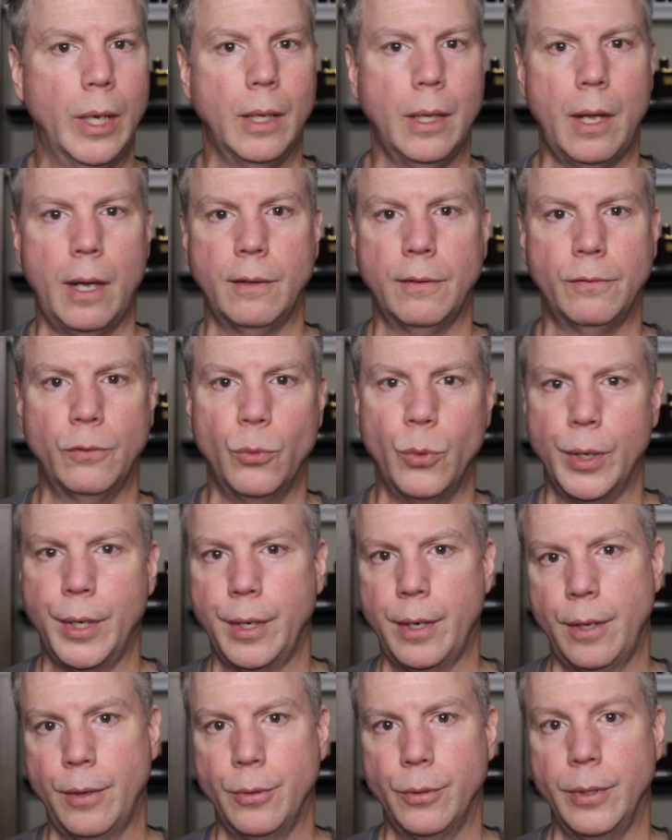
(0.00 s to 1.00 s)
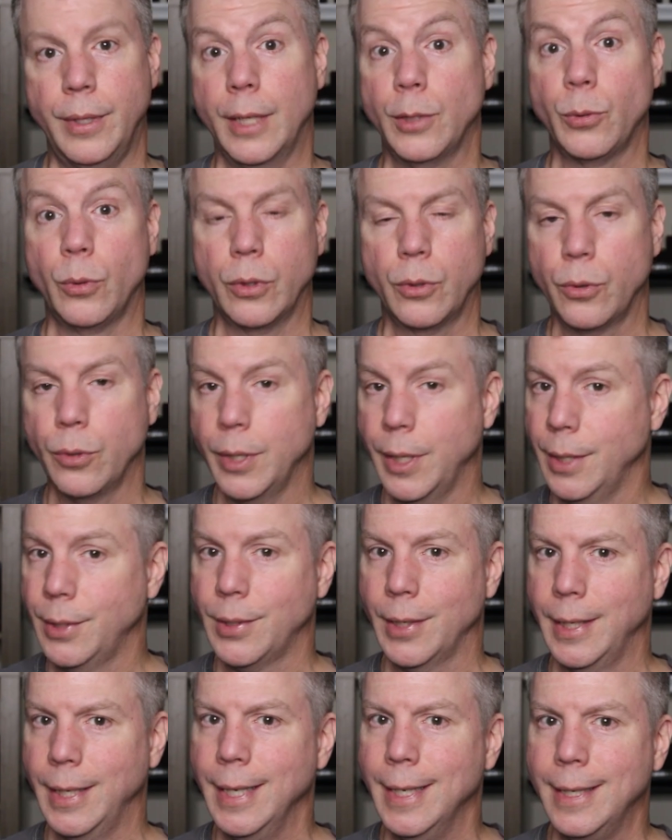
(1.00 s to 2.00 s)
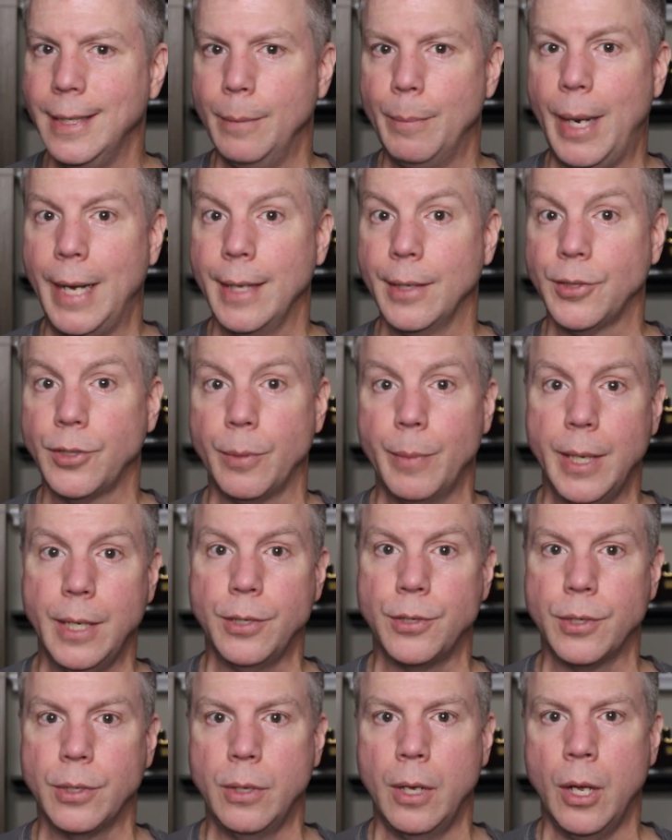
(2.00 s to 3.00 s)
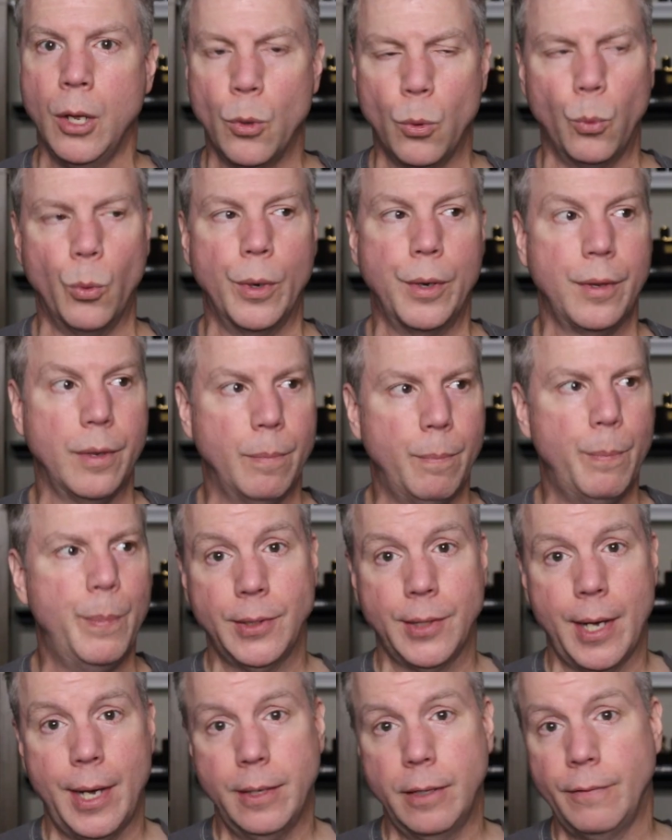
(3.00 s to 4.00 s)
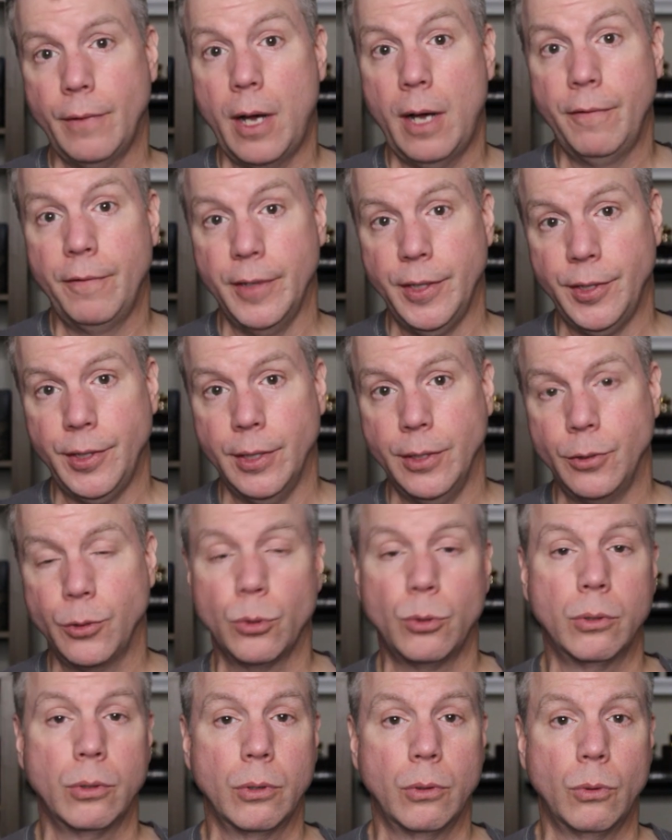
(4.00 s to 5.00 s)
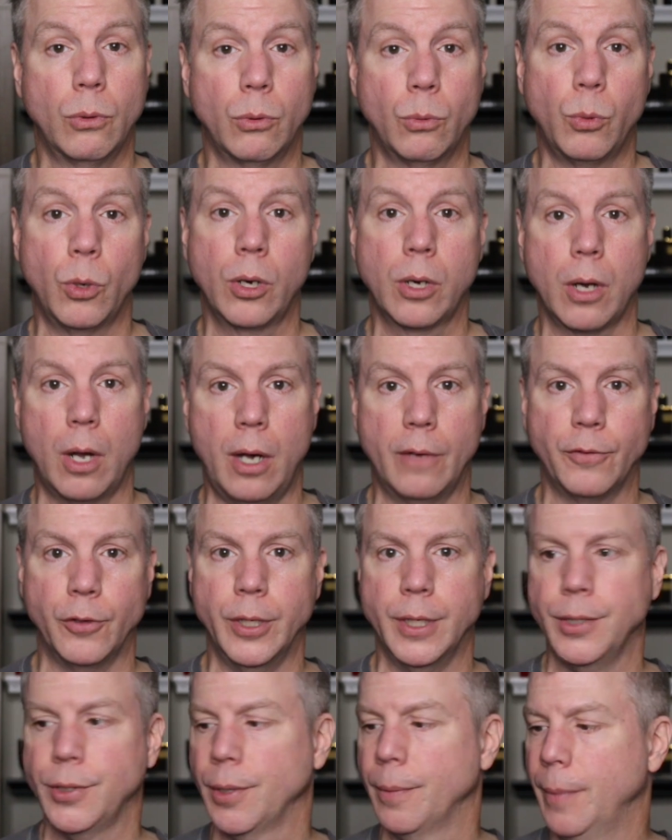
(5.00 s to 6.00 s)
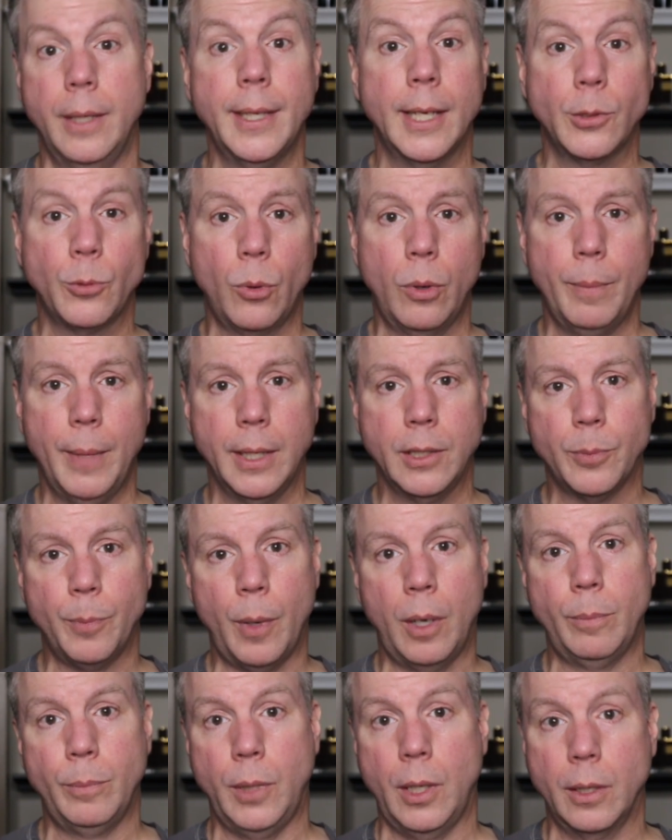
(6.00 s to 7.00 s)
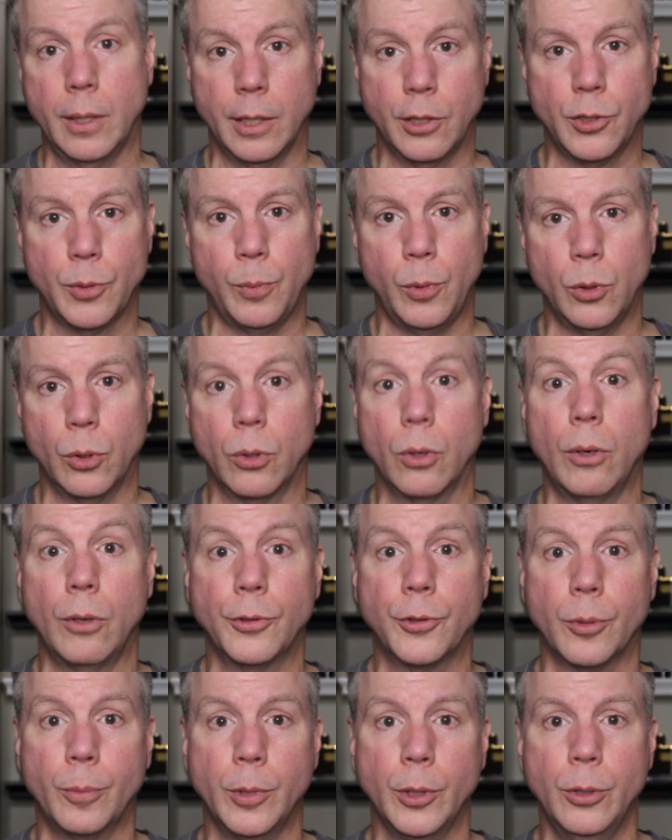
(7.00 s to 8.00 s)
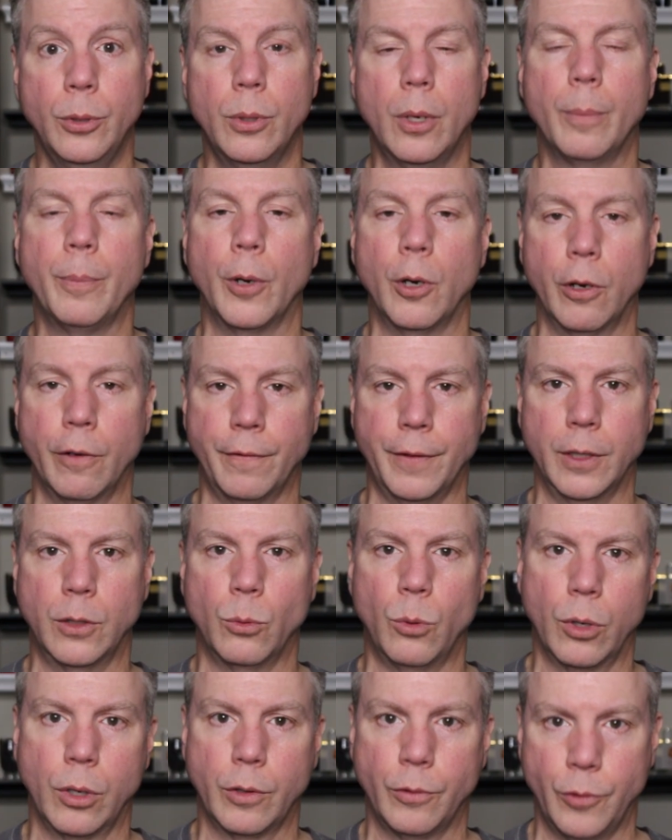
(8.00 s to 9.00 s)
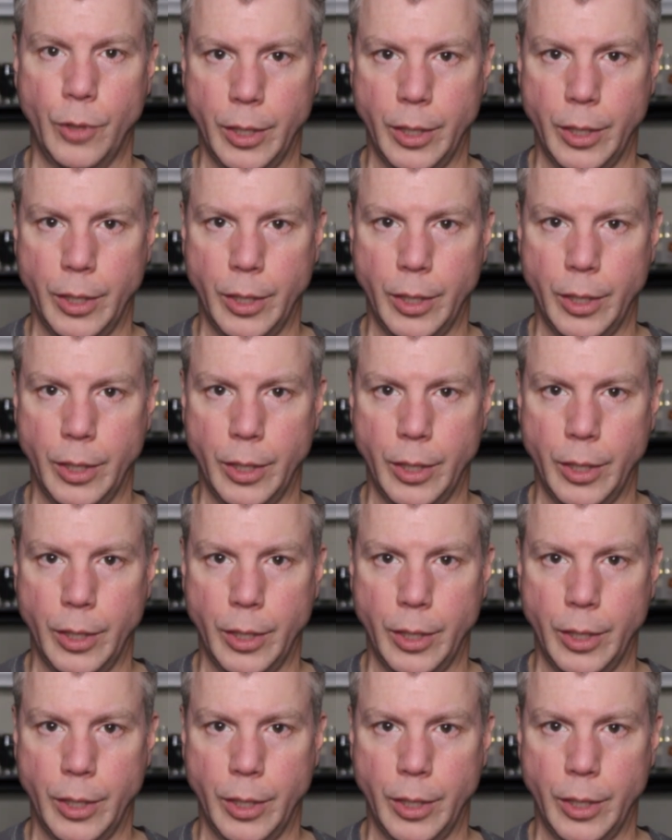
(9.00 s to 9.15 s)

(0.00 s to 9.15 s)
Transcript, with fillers: well off of one another and that's what creates, again, in my estimation, one of the best kind of office scents or, or work offerings. And that's what makes Montblanc Explorer Ultra Blue a perfect work